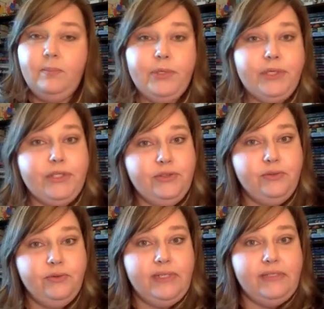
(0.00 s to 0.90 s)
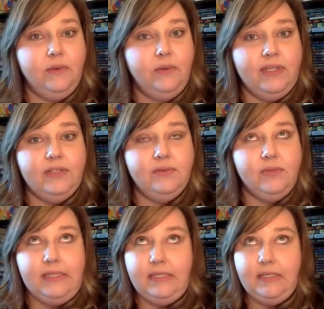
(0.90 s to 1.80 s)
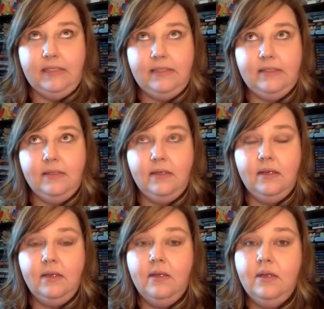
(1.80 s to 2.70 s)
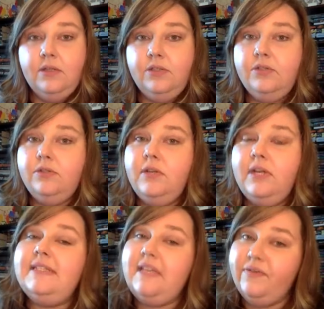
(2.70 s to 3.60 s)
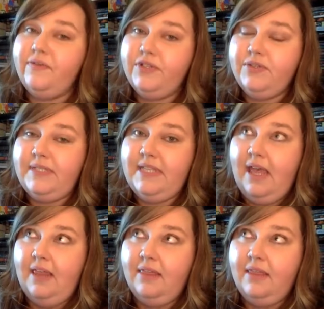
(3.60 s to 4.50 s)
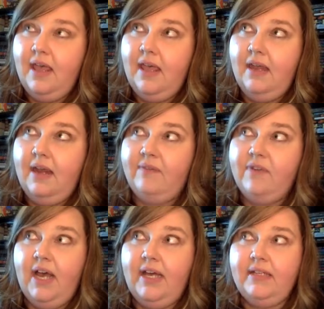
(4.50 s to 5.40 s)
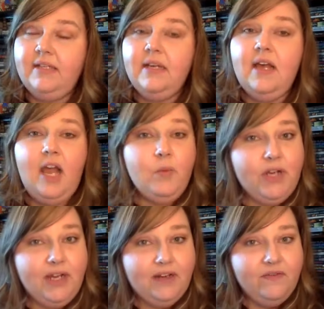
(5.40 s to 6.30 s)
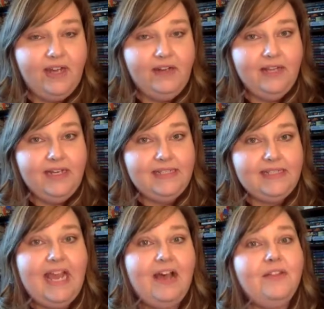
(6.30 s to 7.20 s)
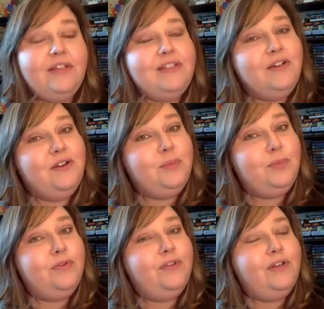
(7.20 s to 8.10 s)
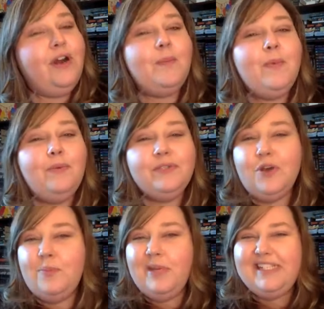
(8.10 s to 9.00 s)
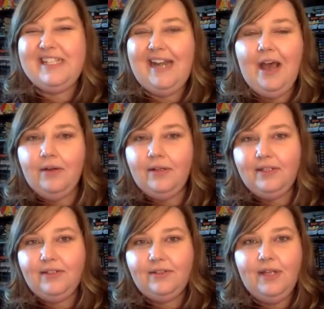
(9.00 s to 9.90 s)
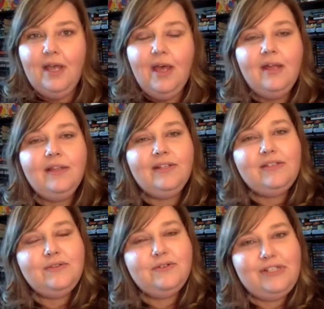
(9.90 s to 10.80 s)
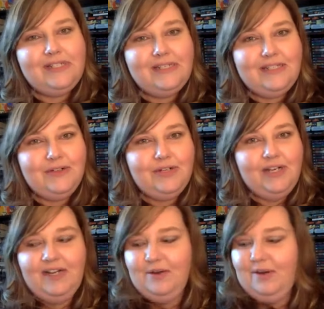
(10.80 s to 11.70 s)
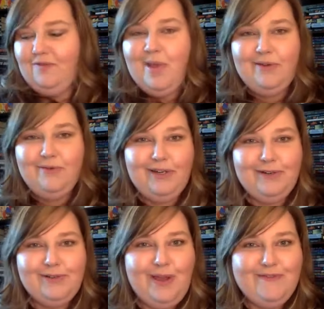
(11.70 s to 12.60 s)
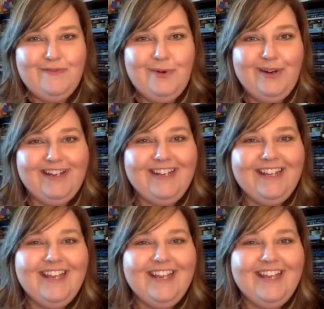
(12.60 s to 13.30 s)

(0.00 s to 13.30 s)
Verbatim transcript: Book 2 is going to release. It's set for June 10th, and I'm working on final edits now, then to go to the proofreader. I was hoping to get it out a little sooner, just as a treat. I know I've made readers wait for it.